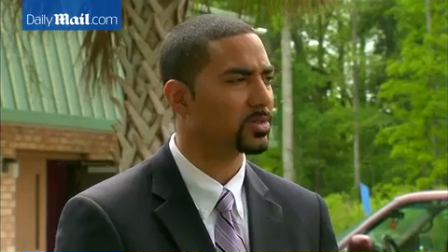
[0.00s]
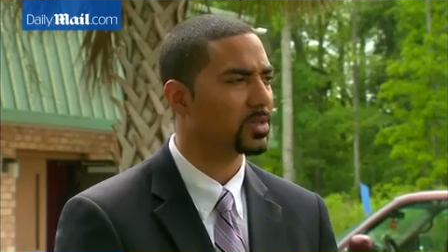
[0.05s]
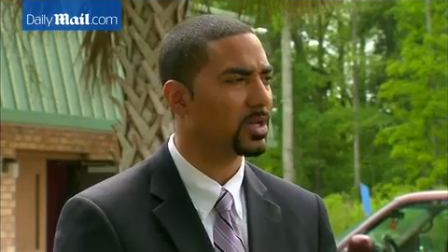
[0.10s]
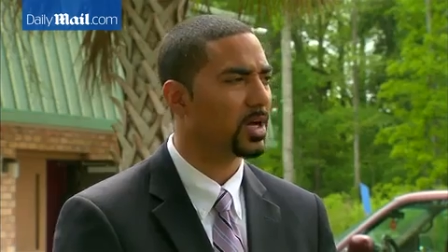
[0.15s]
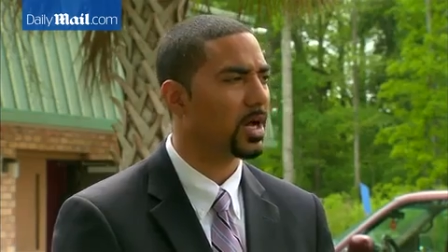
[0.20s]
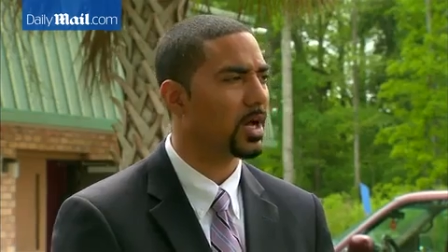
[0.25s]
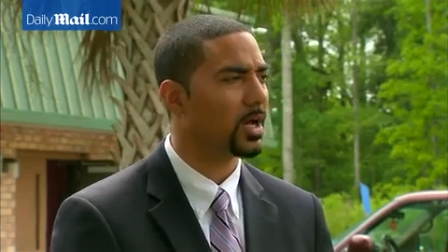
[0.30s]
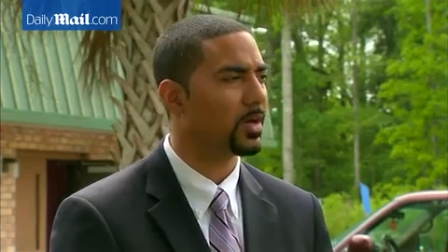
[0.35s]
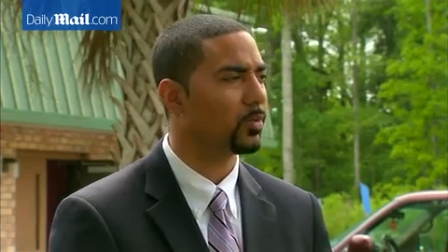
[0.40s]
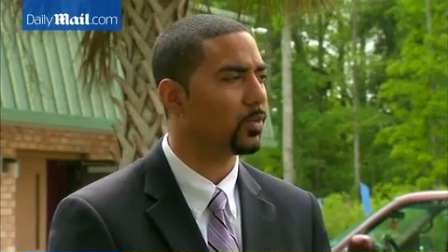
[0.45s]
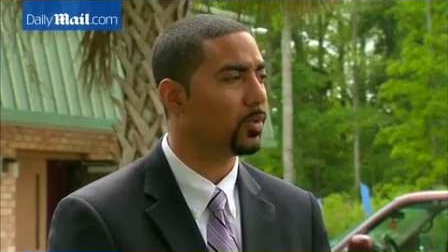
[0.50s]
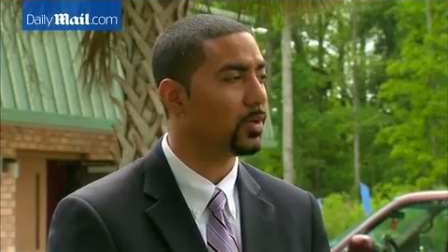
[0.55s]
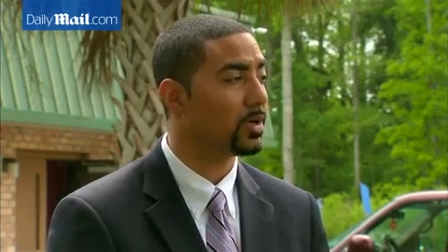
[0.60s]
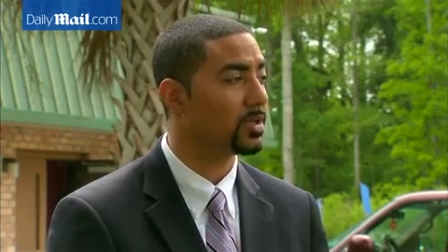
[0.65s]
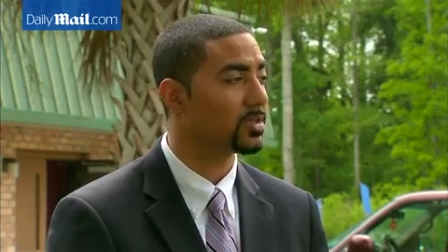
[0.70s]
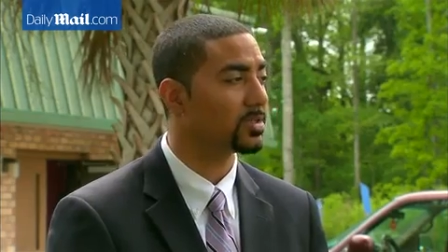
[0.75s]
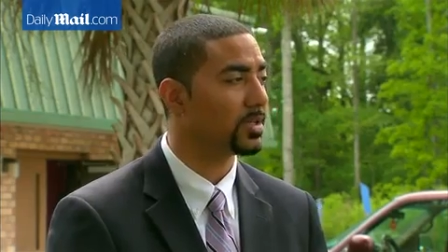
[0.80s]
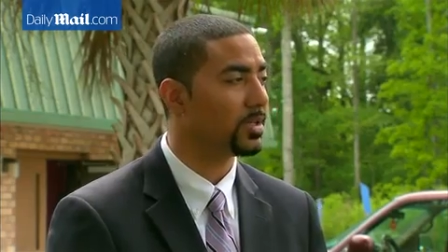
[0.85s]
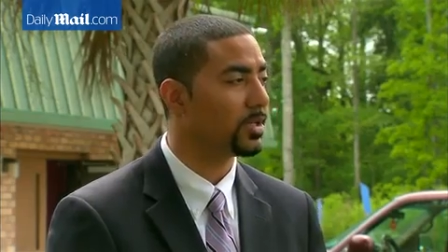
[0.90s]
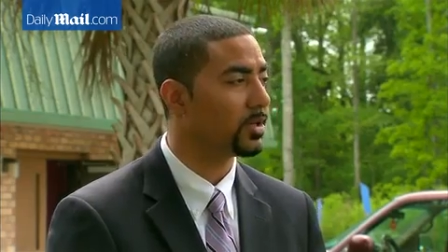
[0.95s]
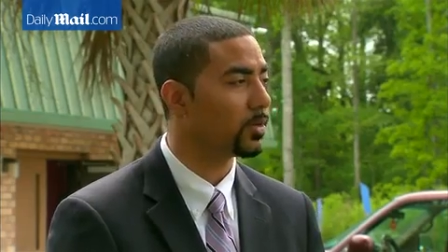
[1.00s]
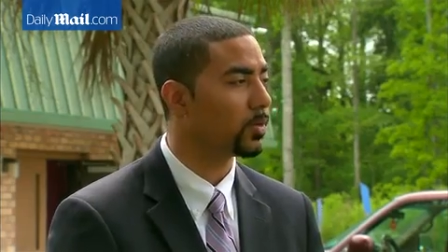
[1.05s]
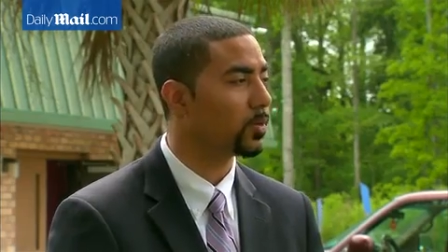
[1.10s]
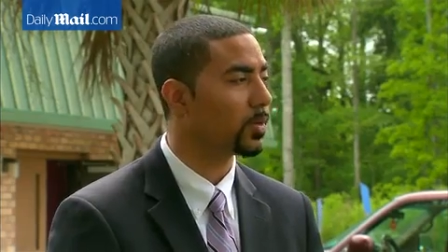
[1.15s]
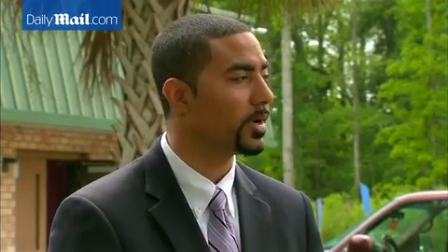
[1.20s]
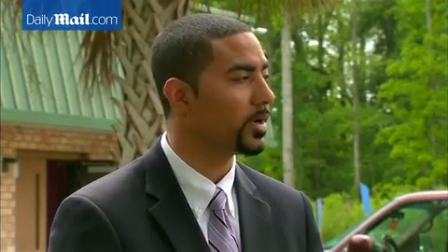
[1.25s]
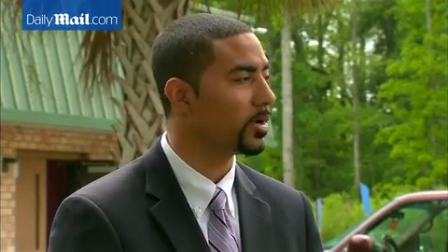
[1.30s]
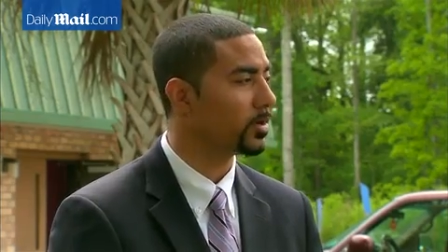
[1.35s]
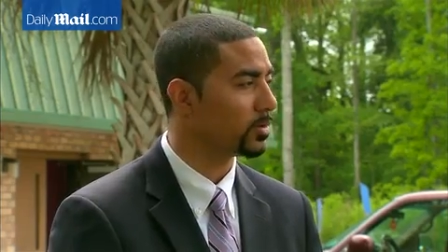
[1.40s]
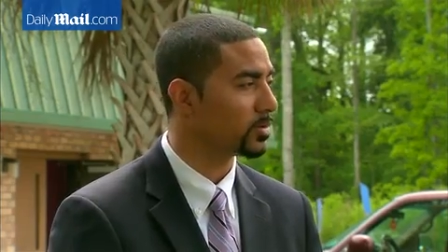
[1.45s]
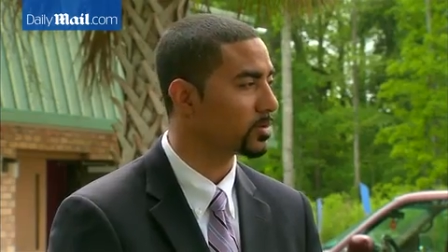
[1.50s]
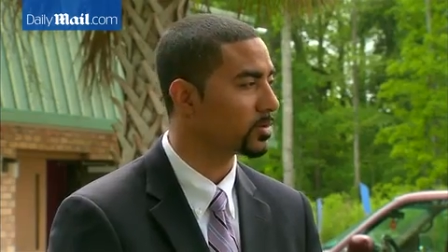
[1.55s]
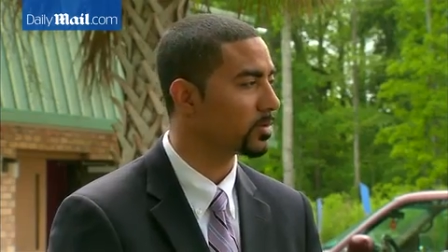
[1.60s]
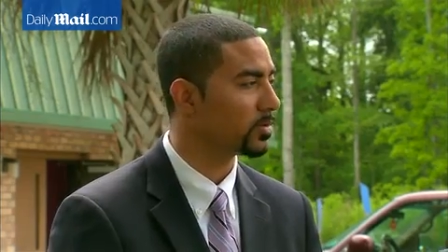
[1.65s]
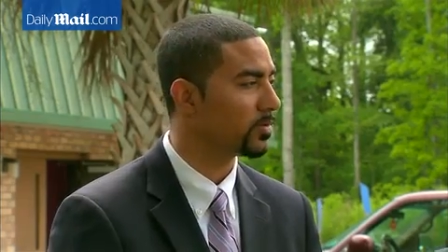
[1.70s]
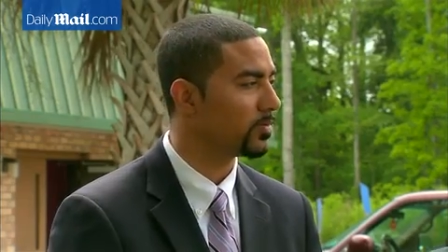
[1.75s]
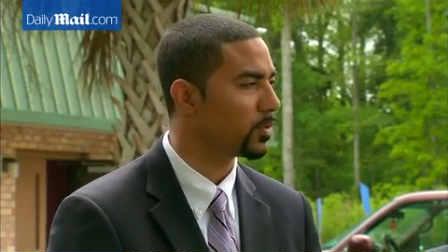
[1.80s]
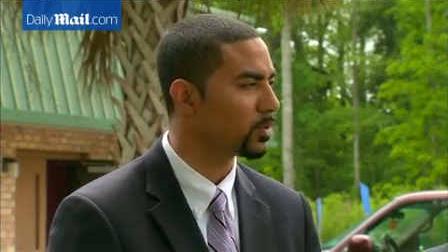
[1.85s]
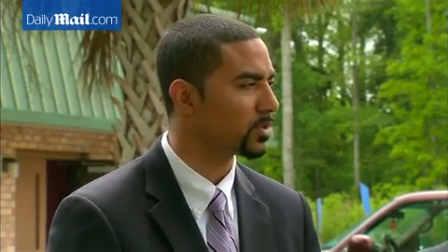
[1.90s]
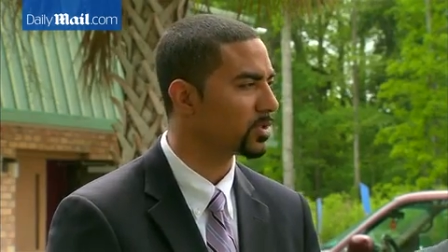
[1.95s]
Scott was in arrears
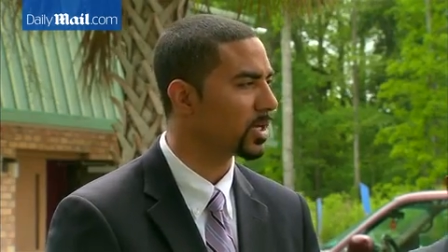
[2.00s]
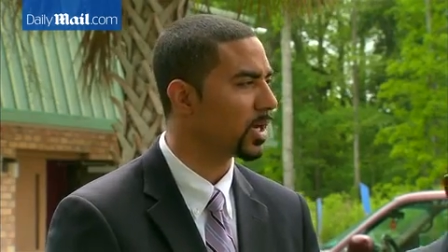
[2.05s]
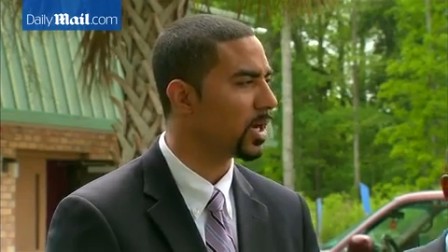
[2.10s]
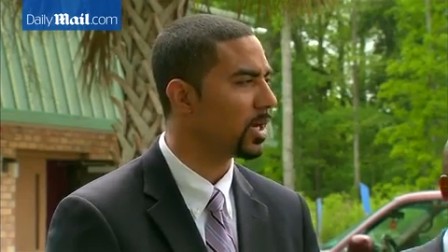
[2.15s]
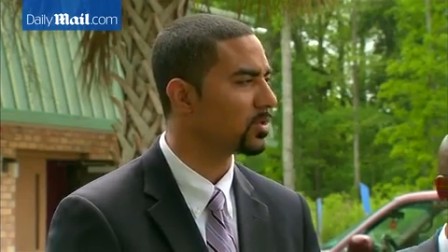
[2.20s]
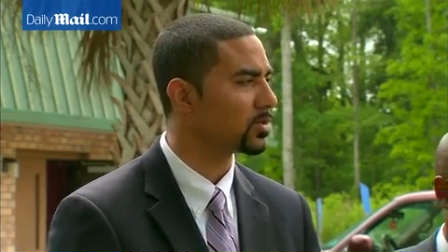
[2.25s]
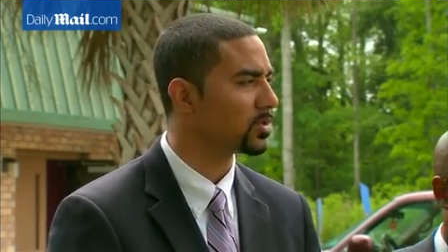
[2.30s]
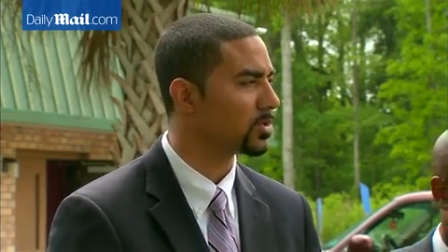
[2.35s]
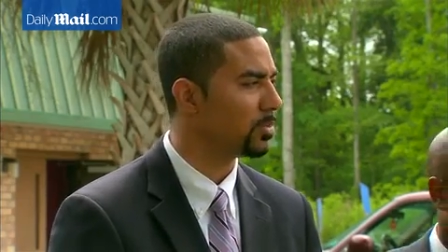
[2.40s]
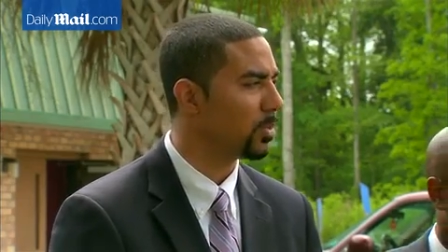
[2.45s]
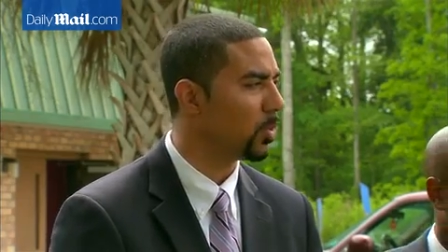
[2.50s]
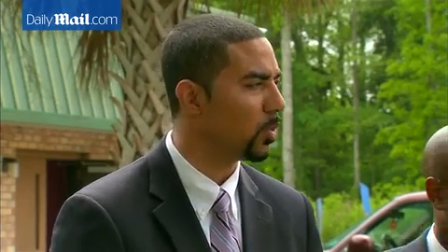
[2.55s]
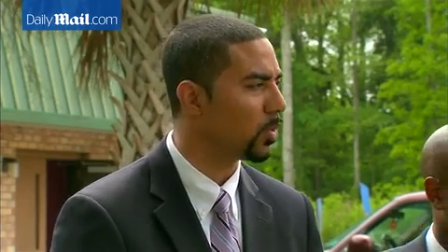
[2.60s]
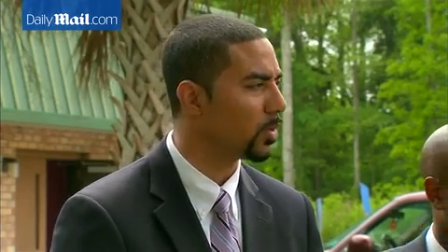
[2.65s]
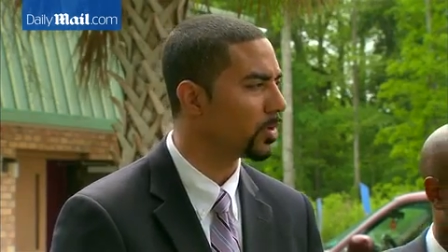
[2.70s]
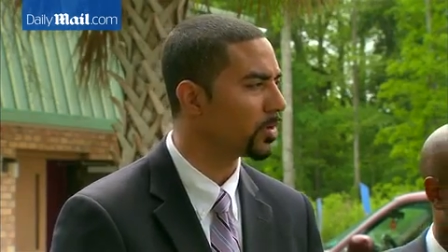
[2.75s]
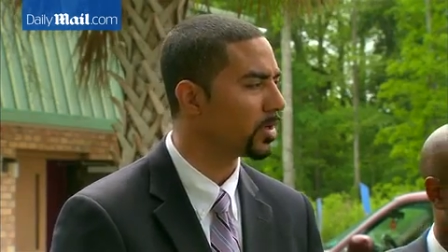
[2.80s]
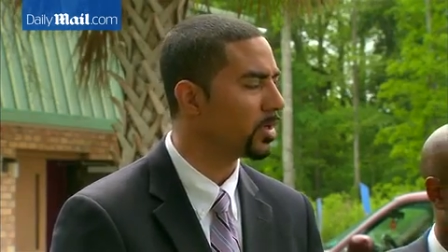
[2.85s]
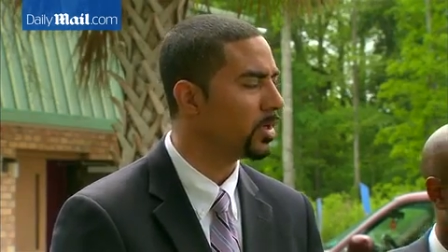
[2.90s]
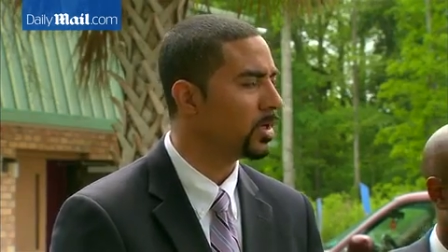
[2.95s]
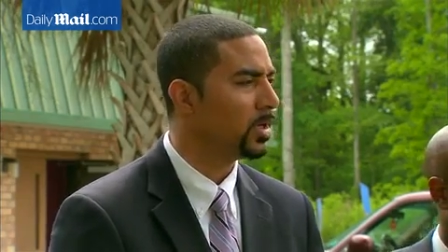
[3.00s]
for child support.